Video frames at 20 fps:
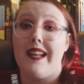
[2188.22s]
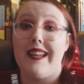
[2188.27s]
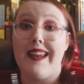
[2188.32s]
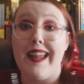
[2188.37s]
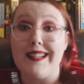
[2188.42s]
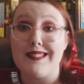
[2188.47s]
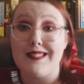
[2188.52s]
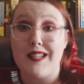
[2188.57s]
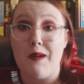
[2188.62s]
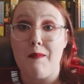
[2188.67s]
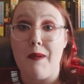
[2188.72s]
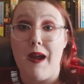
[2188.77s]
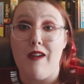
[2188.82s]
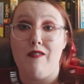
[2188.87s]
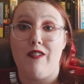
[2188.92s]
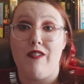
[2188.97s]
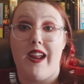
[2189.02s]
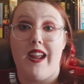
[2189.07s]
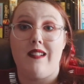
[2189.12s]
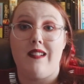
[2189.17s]
Next up, I
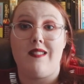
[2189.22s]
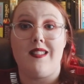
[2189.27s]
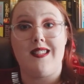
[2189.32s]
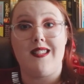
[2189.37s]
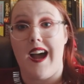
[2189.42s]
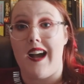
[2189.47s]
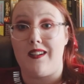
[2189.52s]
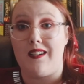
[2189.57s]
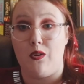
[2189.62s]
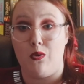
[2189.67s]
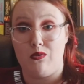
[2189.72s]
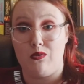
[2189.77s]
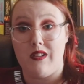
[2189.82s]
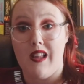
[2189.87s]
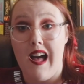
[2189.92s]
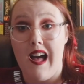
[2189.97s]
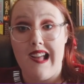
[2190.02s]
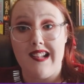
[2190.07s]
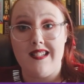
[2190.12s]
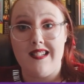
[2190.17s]
read The Tangled
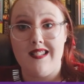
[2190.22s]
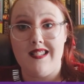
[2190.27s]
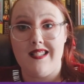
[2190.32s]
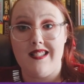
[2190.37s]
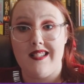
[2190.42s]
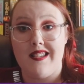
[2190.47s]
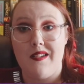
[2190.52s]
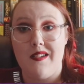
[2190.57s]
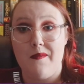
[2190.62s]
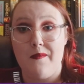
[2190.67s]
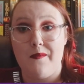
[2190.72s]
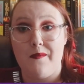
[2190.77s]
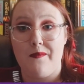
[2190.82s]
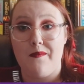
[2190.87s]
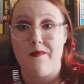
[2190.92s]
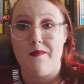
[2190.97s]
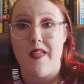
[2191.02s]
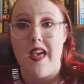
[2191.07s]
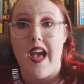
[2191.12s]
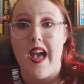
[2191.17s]
Lands.
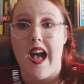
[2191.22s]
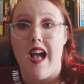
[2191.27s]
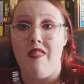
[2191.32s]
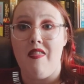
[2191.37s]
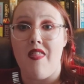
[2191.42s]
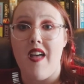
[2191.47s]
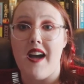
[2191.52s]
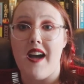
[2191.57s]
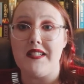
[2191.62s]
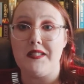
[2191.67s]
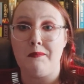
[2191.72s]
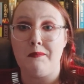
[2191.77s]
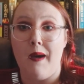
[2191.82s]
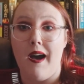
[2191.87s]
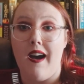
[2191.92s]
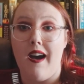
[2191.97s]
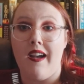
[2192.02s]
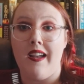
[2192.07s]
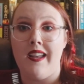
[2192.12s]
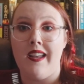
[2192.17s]
And that is
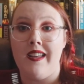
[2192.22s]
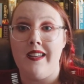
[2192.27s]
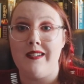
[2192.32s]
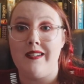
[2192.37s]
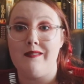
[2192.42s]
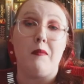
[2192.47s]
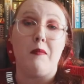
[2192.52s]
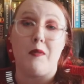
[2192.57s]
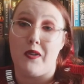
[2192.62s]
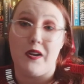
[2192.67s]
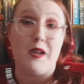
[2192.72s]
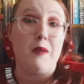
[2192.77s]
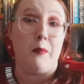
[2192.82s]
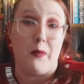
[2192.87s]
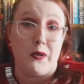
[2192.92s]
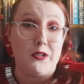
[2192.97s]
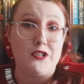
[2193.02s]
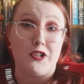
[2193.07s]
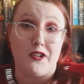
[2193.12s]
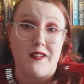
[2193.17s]
by, I'm going
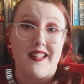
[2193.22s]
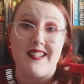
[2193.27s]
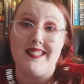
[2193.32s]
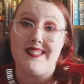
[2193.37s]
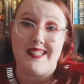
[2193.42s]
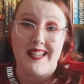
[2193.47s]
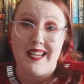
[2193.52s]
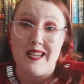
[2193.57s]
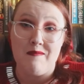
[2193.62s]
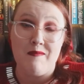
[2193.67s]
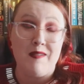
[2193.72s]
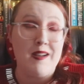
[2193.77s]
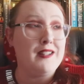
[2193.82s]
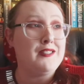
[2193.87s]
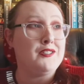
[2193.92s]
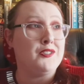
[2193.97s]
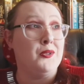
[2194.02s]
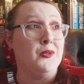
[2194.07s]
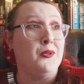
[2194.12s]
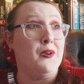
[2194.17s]
to butcher this name,
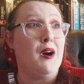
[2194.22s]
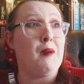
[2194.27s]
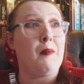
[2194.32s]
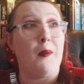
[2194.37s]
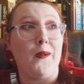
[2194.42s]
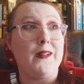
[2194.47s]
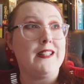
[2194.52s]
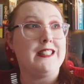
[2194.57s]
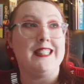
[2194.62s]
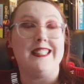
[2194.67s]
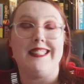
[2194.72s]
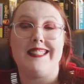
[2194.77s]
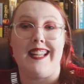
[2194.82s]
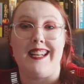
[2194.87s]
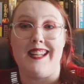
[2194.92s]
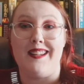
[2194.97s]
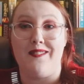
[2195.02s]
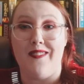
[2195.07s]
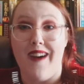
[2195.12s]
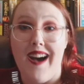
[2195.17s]
so apologies
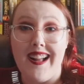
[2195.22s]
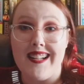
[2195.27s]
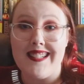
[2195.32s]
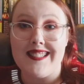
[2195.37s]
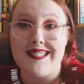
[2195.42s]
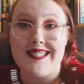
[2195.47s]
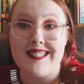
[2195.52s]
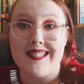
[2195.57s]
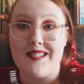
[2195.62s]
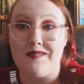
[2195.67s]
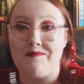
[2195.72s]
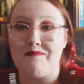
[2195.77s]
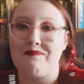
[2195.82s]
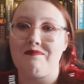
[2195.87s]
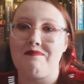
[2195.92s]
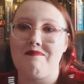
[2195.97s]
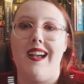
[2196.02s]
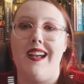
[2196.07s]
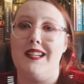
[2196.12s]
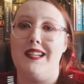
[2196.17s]
in advance.
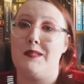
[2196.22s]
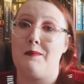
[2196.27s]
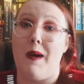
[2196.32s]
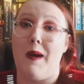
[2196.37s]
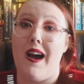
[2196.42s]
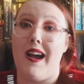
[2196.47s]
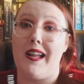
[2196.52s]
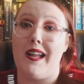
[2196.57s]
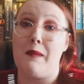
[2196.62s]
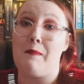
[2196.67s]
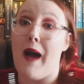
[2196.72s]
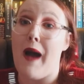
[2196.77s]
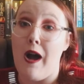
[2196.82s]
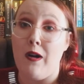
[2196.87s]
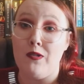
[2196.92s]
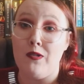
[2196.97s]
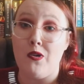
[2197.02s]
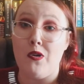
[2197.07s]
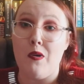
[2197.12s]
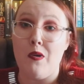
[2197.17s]
It is by
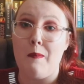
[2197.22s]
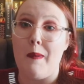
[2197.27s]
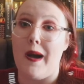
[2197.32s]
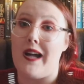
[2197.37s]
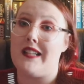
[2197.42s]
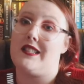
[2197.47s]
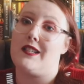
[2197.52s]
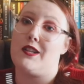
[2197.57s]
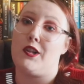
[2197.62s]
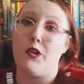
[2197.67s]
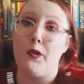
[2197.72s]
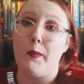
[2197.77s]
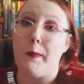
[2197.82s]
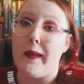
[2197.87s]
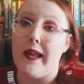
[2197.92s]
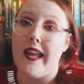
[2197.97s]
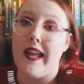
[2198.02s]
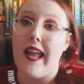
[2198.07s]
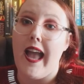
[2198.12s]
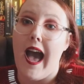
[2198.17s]
Paolo,
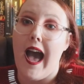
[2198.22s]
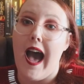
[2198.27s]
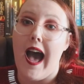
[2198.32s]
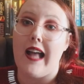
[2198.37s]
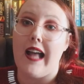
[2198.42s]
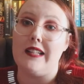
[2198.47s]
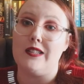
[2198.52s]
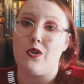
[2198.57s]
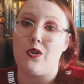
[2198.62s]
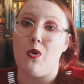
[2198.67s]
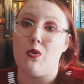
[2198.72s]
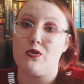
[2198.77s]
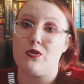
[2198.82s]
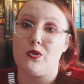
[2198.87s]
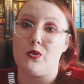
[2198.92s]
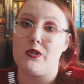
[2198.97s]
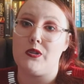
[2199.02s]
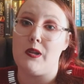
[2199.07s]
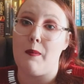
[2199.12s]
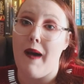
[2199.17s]
Bacigalupi, and
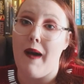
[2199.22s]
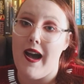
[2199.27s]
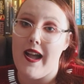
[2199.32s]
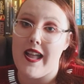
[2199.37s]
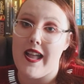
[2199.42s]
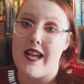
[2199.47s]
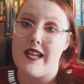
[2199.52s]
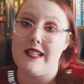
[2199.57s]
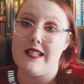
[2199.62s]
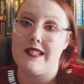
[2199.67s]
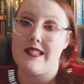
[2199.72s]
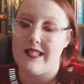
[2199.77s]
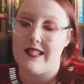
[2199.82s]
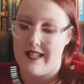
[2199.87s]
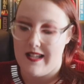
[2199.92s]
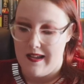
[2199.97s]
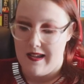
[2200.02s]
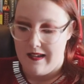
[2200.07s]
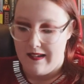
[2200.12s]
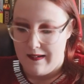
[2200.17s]
also
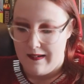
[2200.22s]
Tobias,